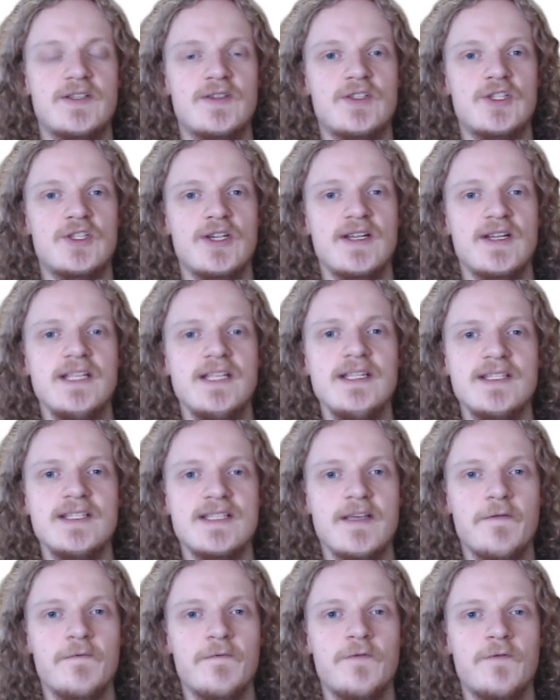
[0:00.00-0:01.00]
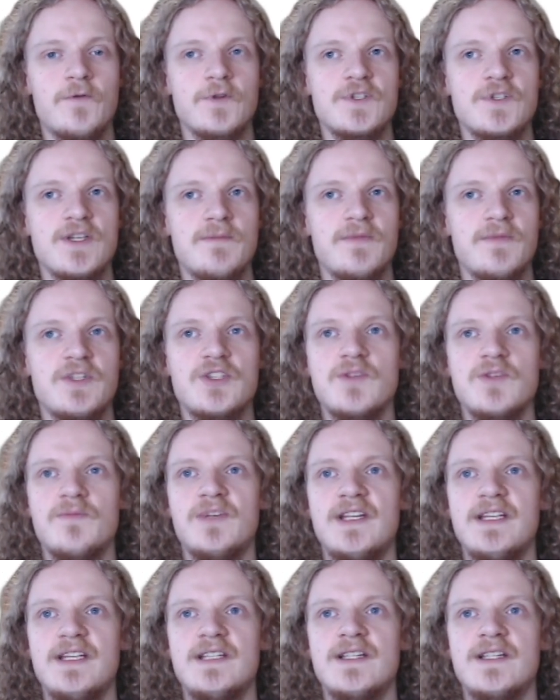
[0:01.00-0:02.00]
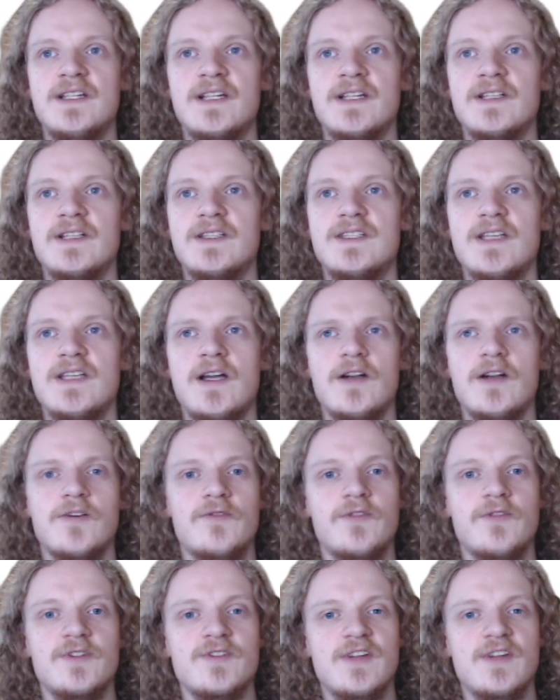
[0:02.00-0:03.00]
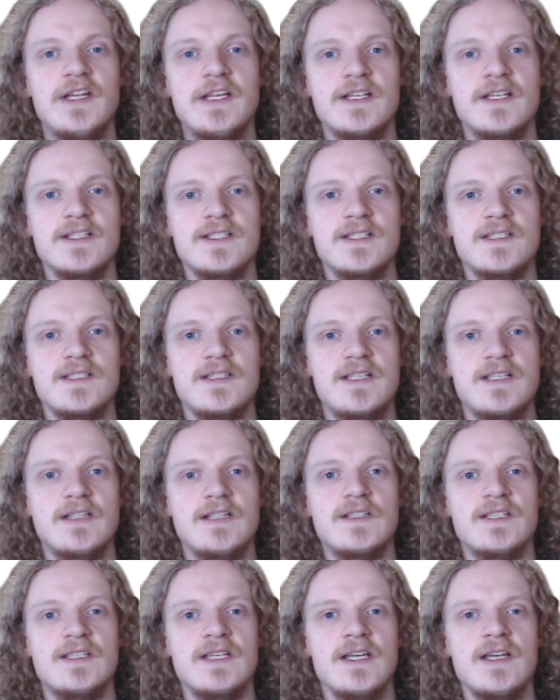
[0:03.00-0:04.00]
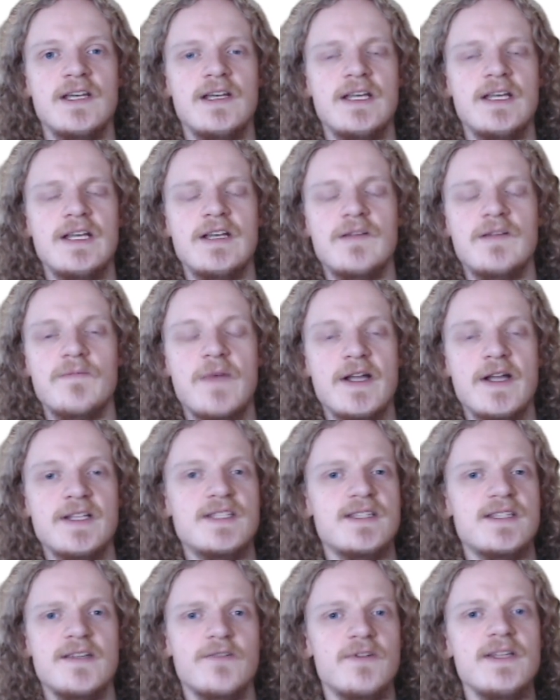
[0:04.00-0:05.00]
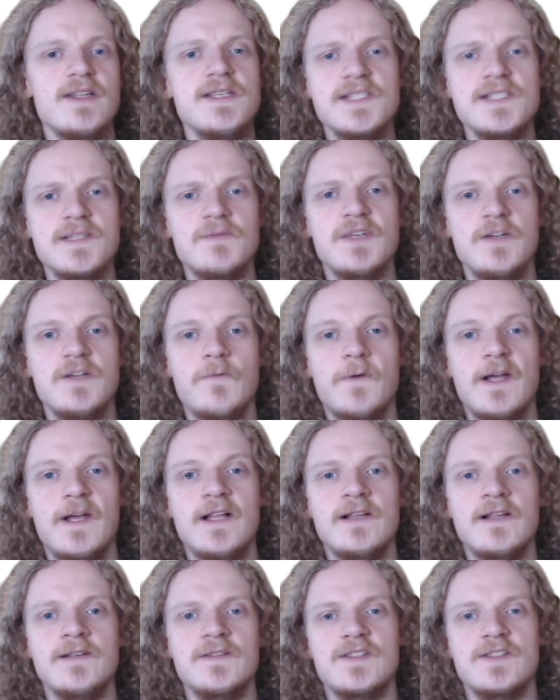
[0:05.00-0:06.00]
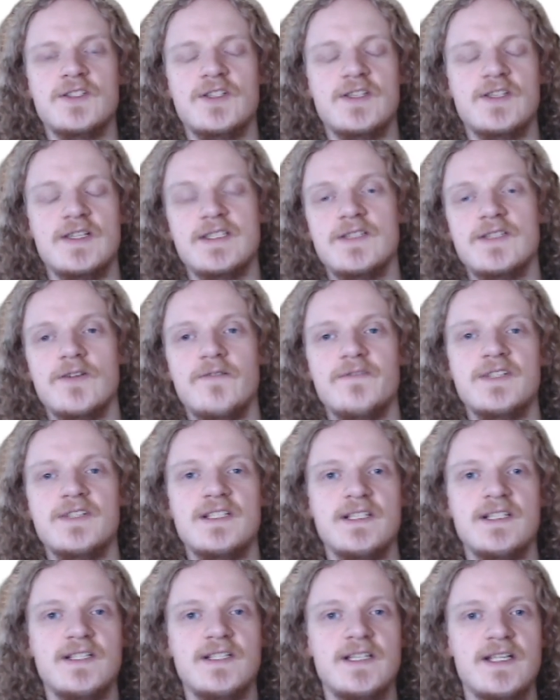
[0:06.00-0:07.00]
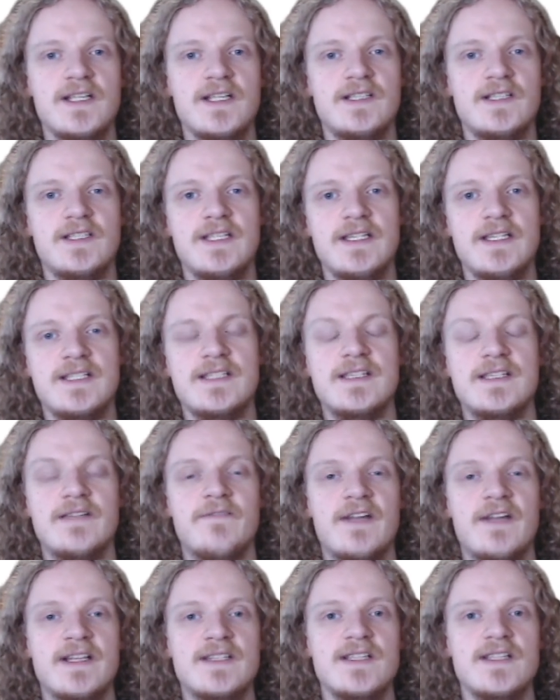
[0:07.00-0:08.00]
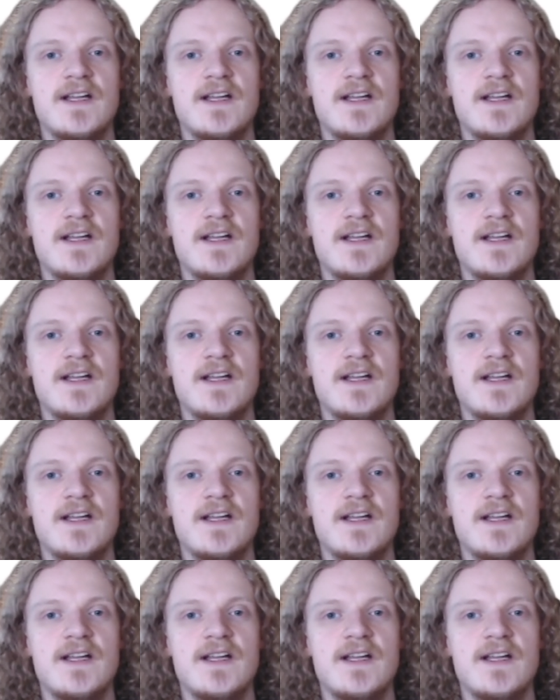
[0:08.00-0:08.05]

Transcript: Chinese F4 Championship leader Thiago Rodriguez did, I'd say, reasonably well. Just obviously these events